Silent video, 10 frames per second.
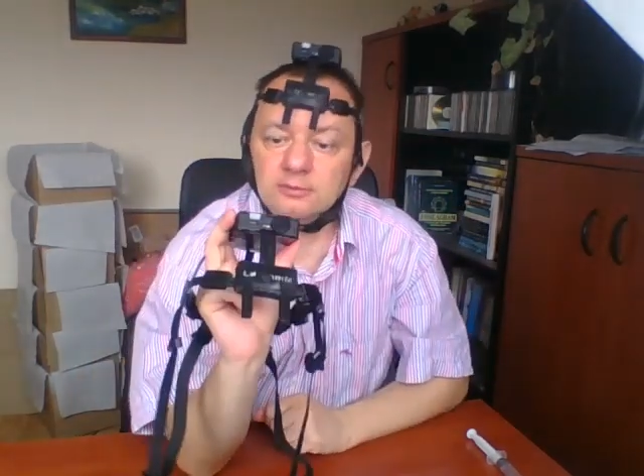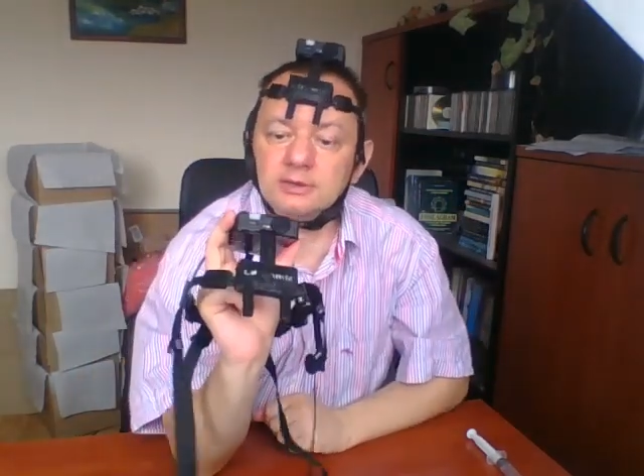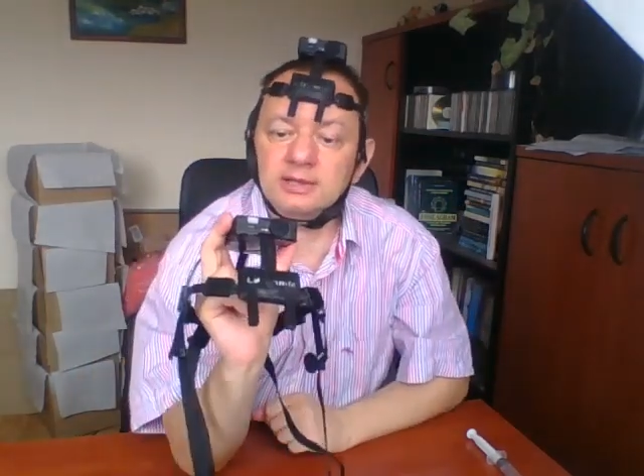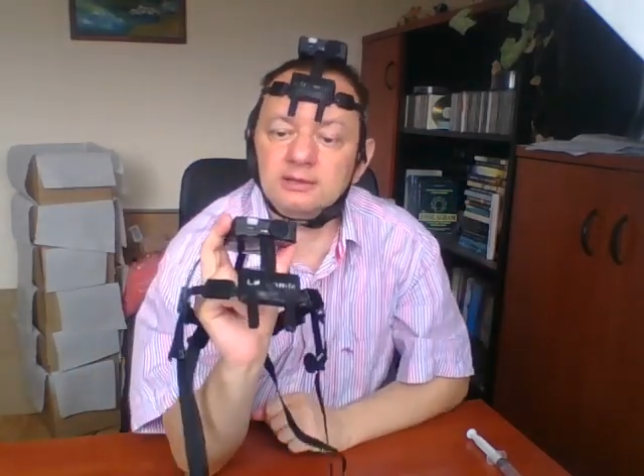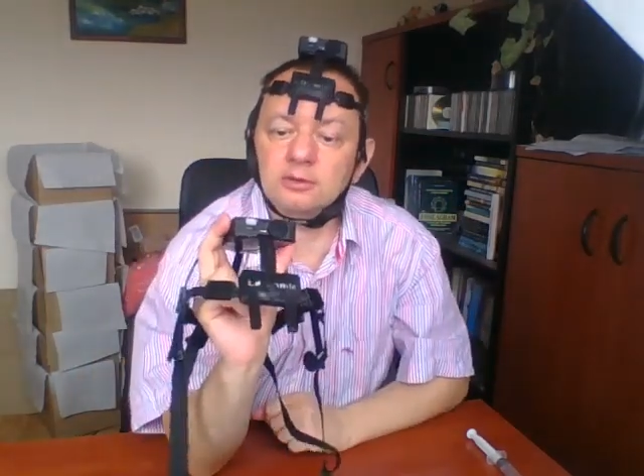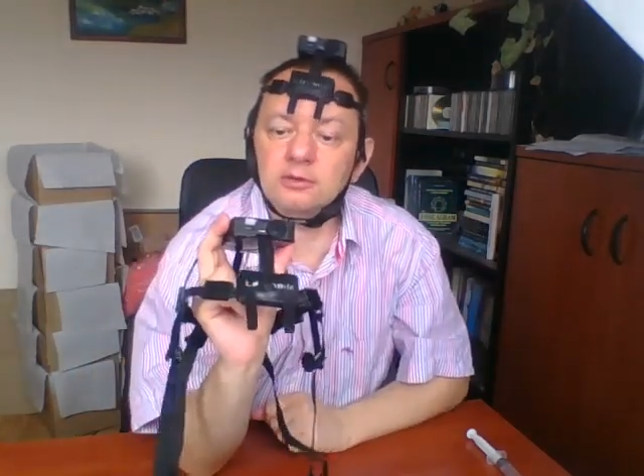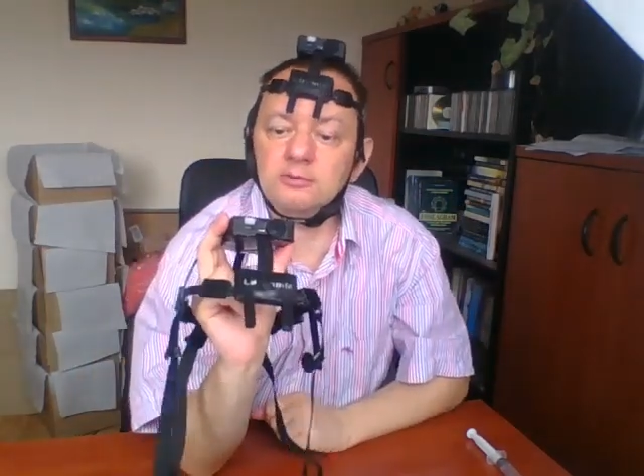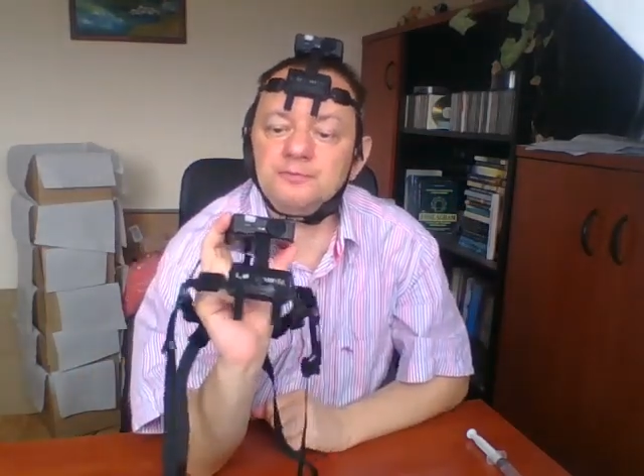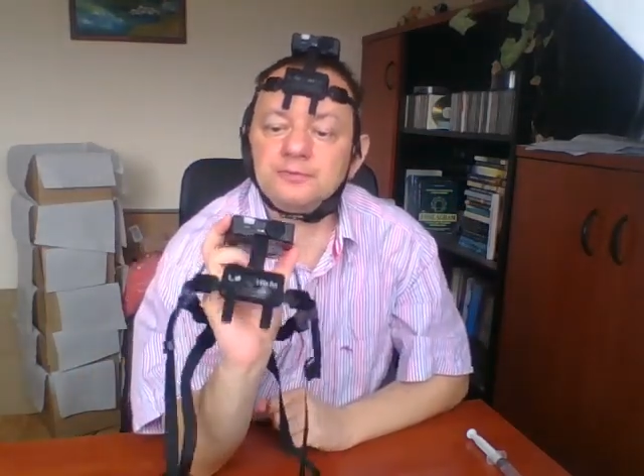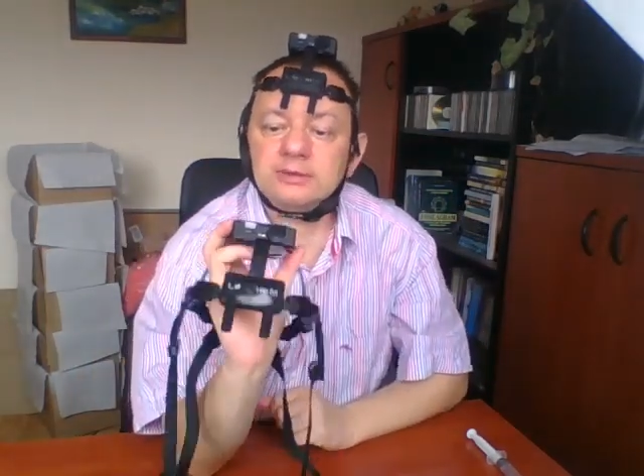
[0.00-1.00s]
right now.
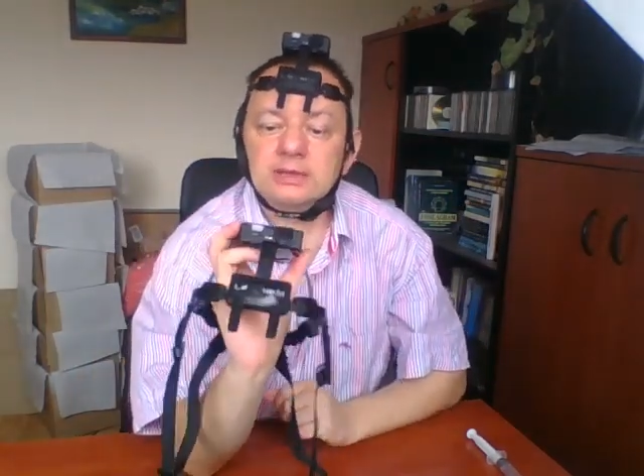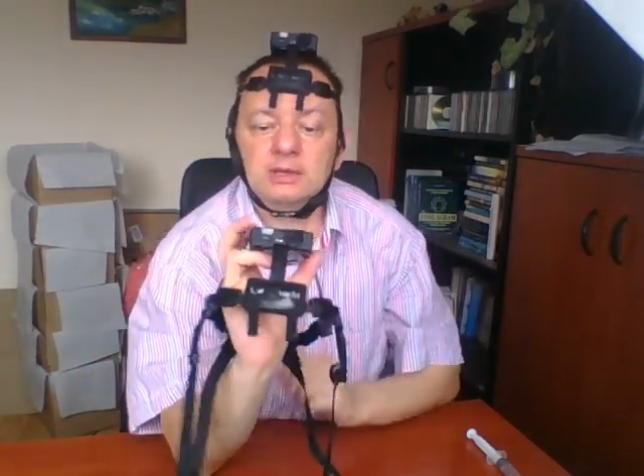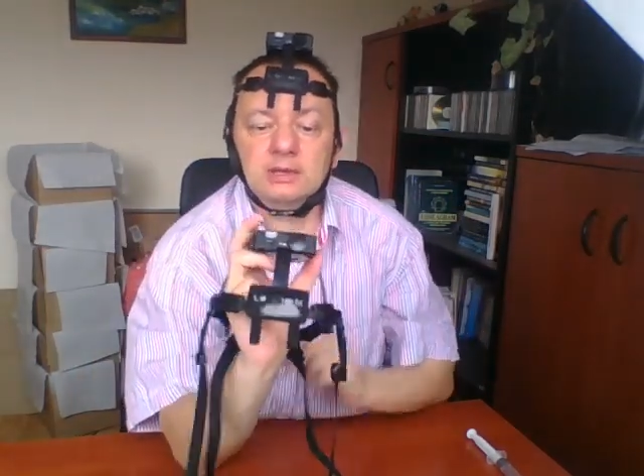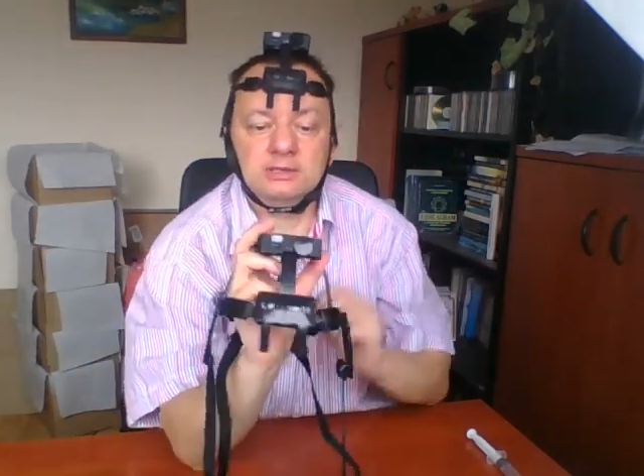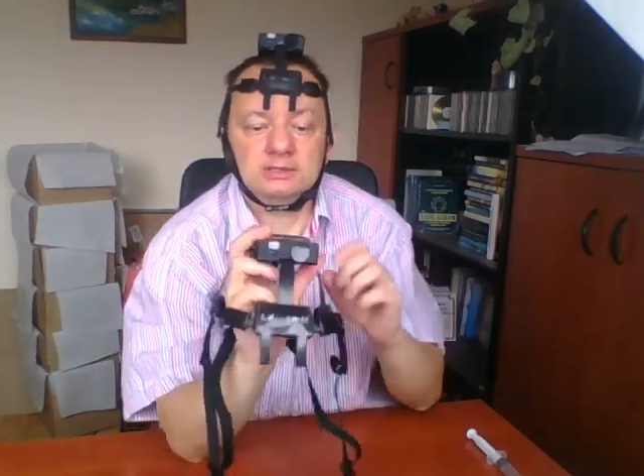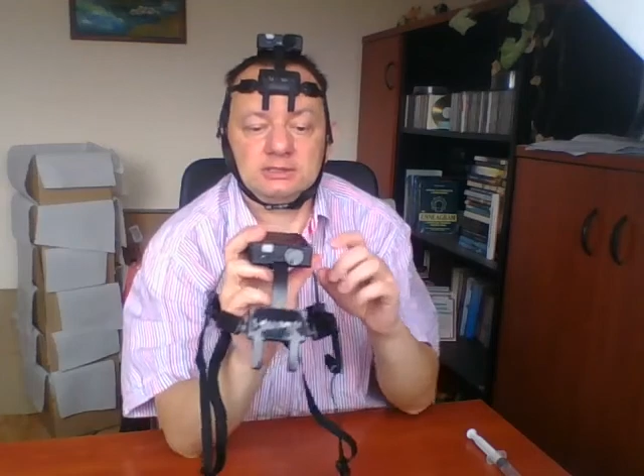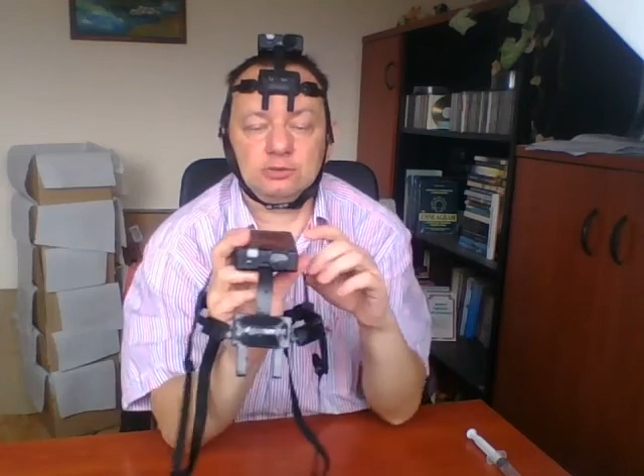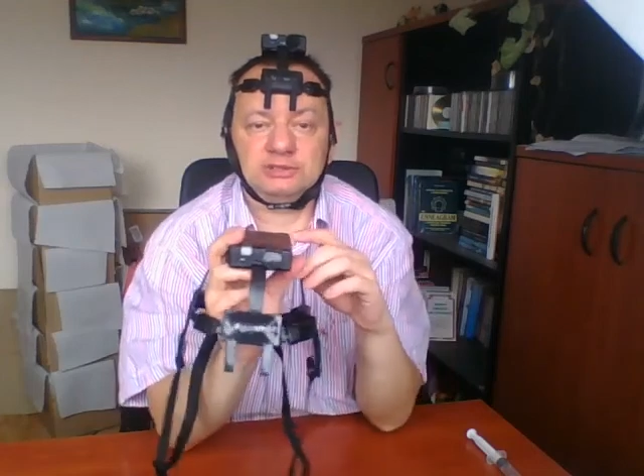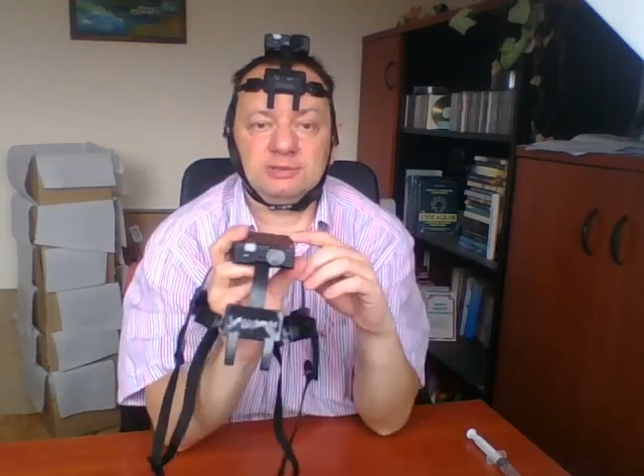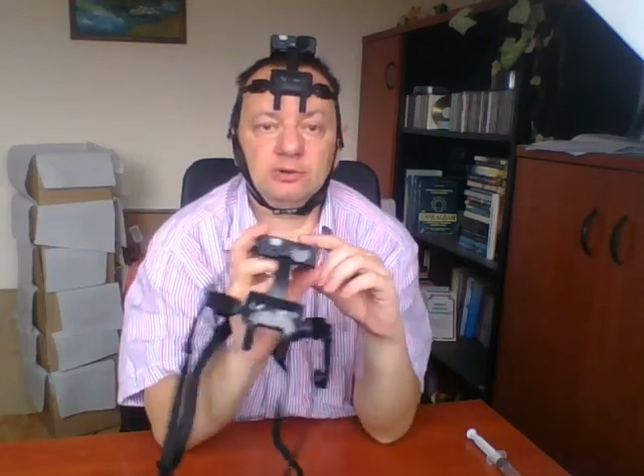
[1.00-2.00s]

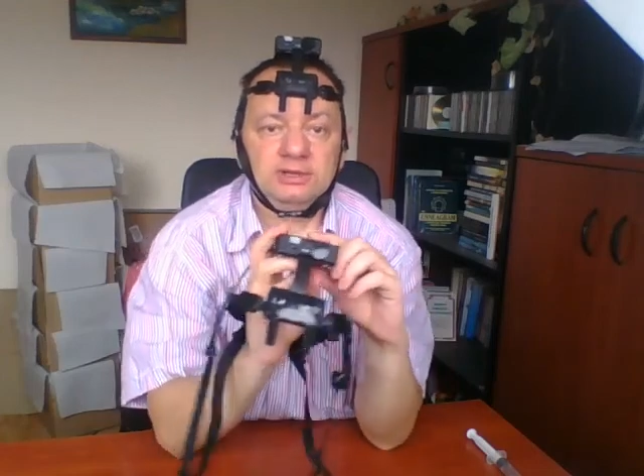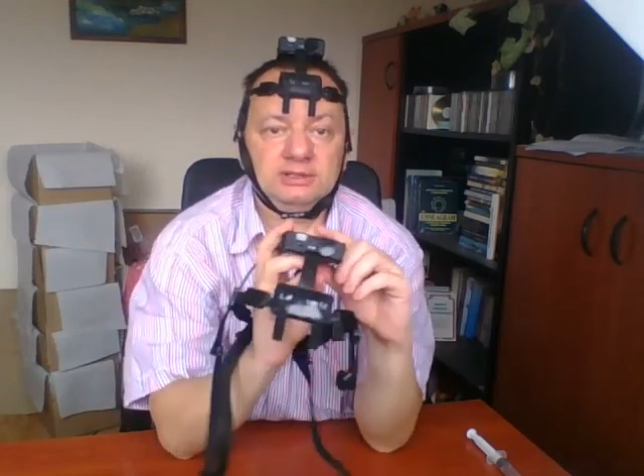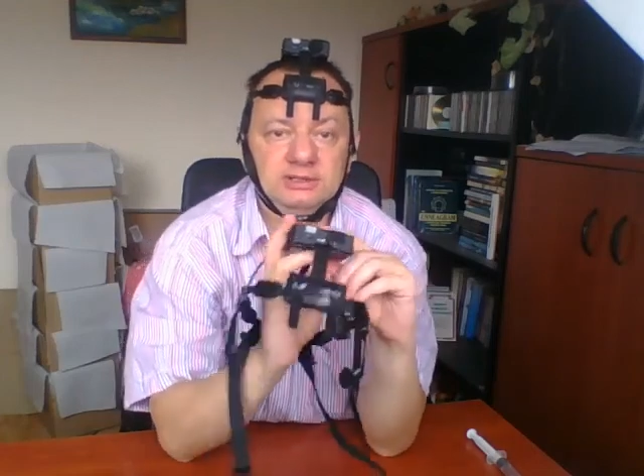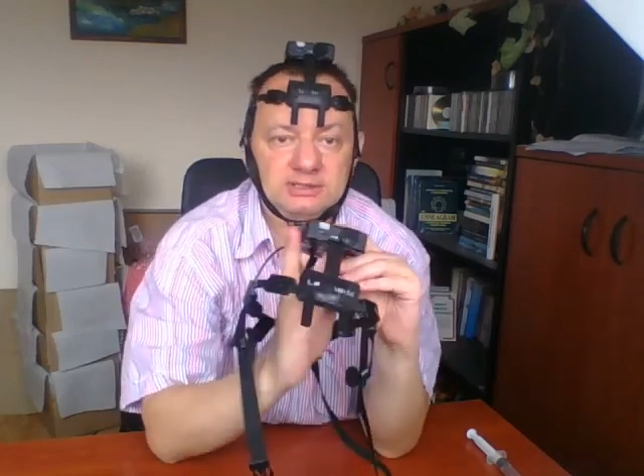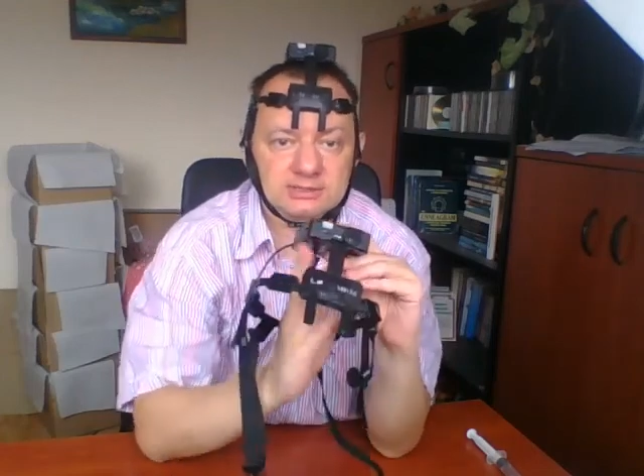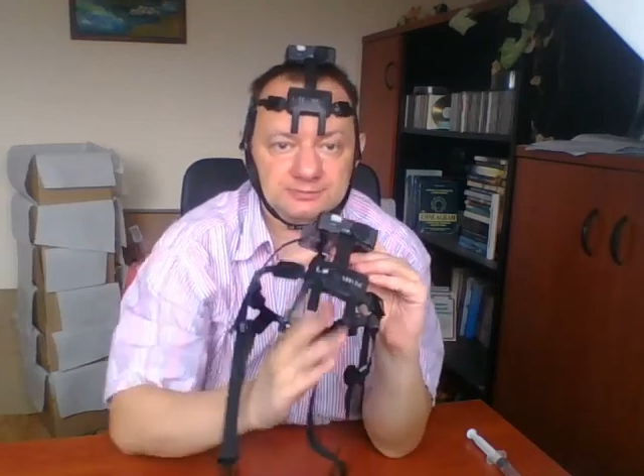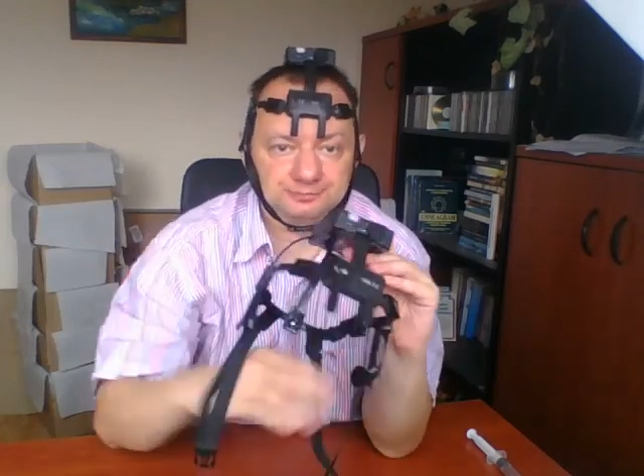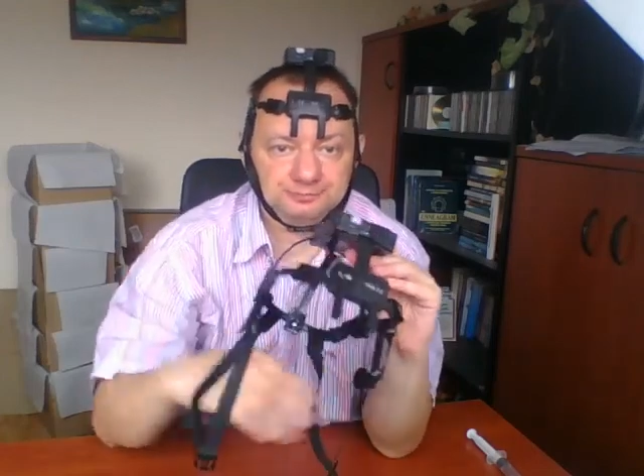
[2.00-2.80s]
So the point is